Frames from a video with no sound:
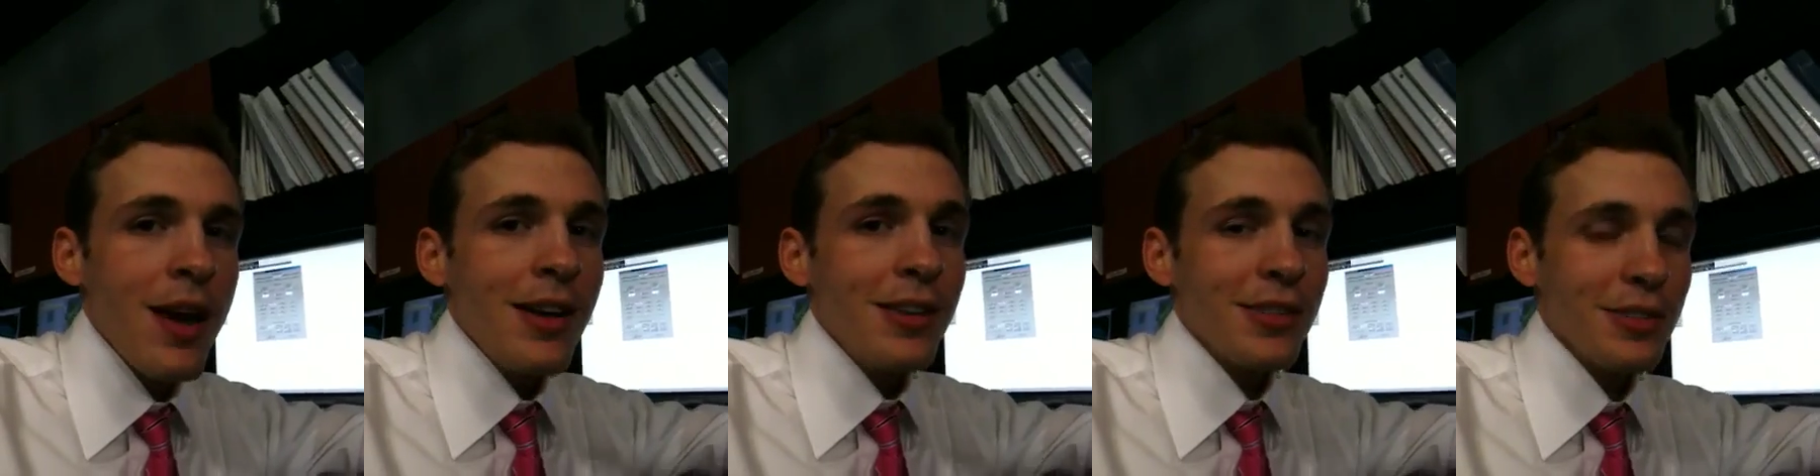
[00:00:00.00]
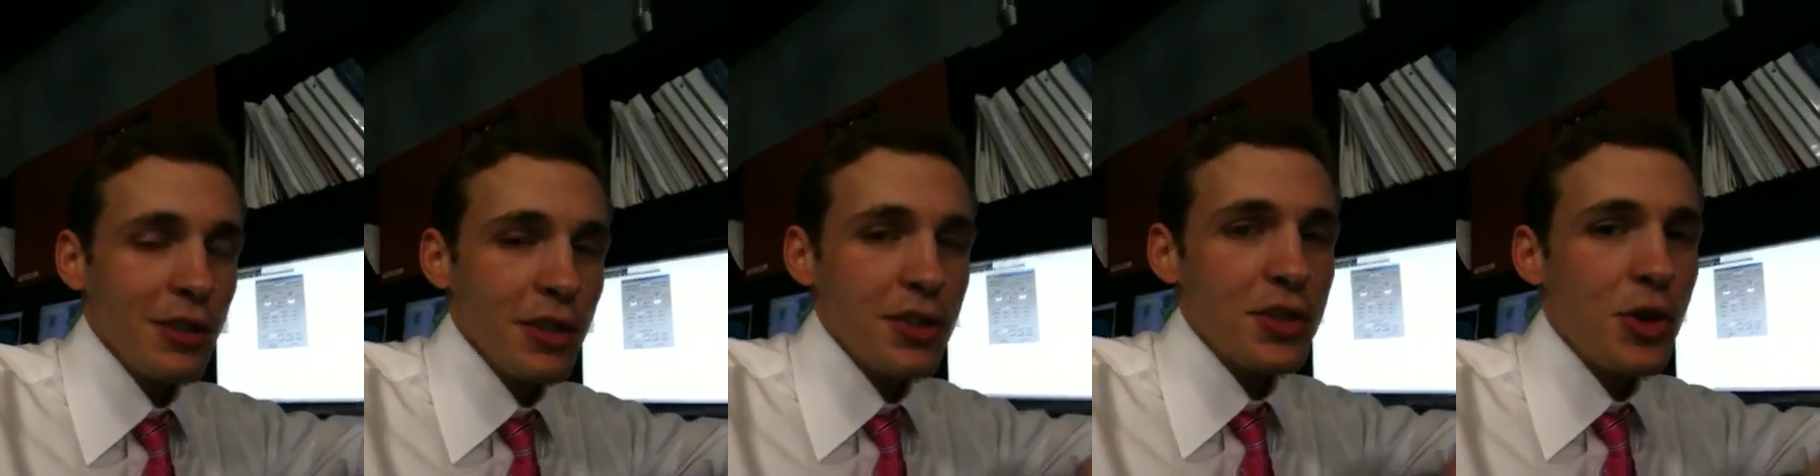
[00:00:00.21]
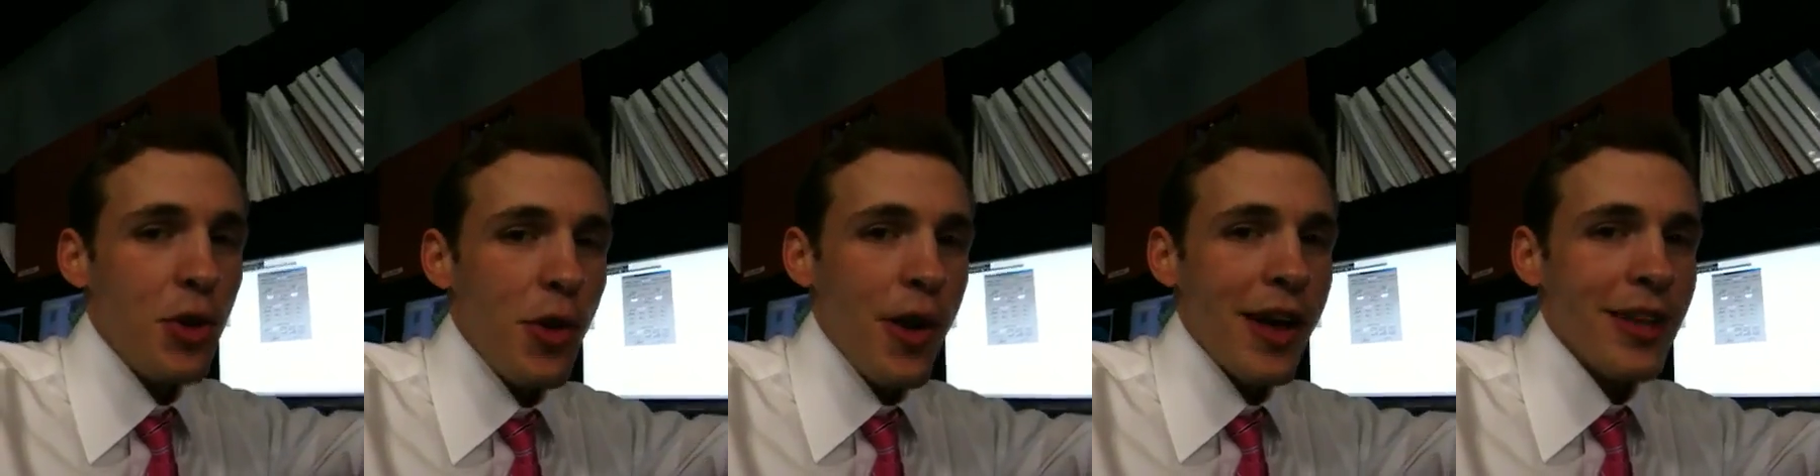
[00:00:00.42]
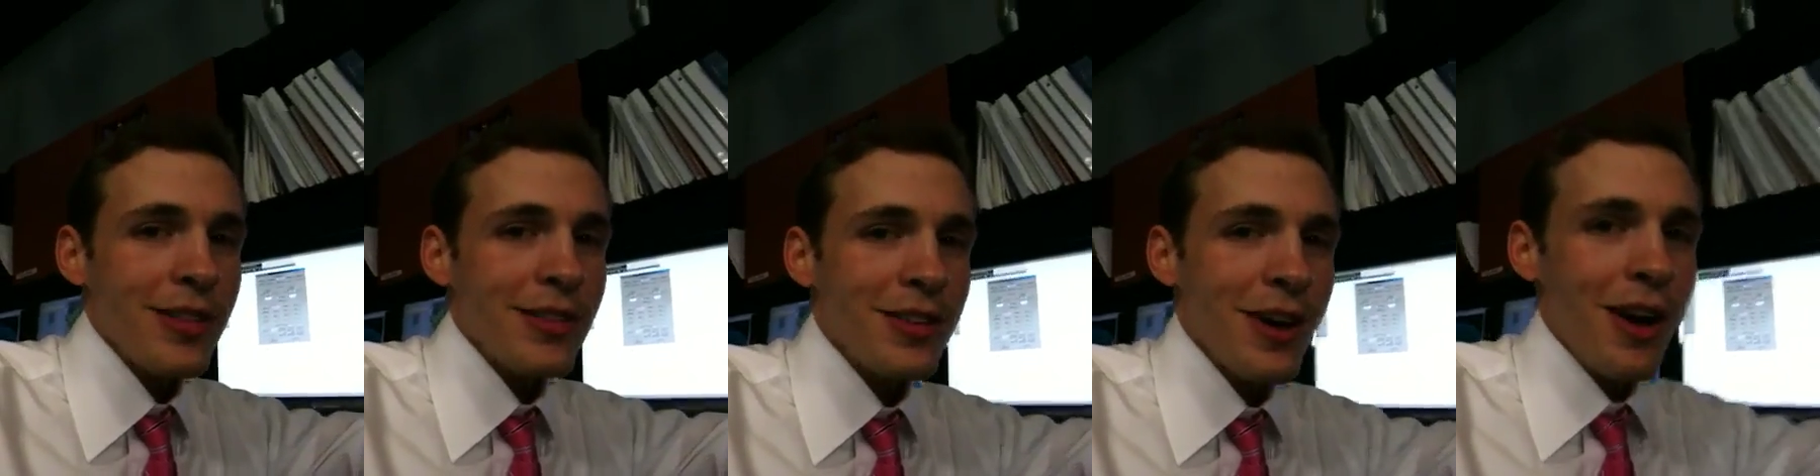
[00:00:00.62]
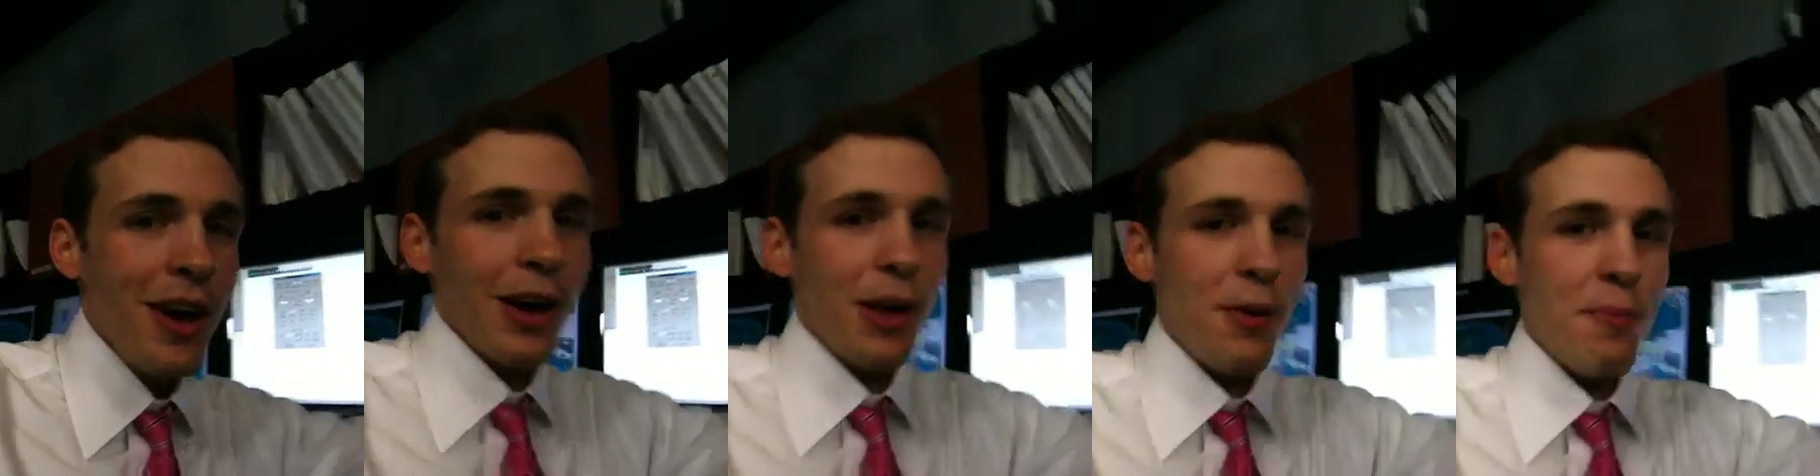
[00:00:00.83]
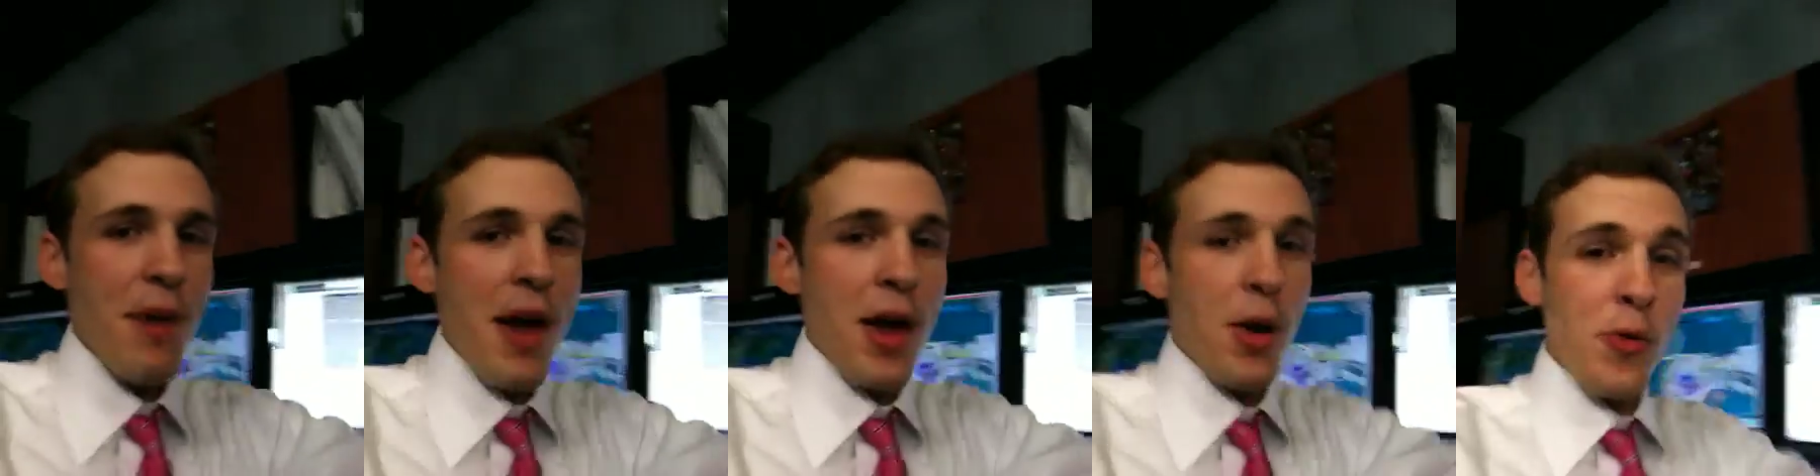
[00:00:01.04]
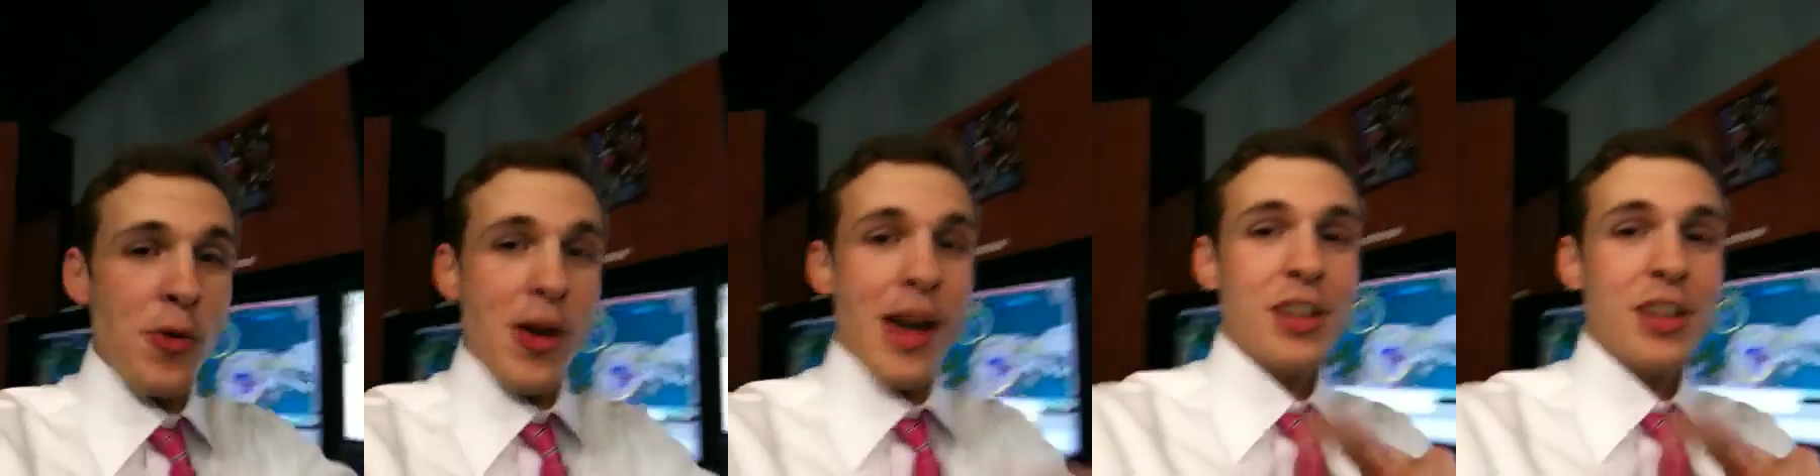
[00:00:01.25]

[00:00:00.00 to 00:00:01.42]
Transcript: so let's go ahead and talk about it.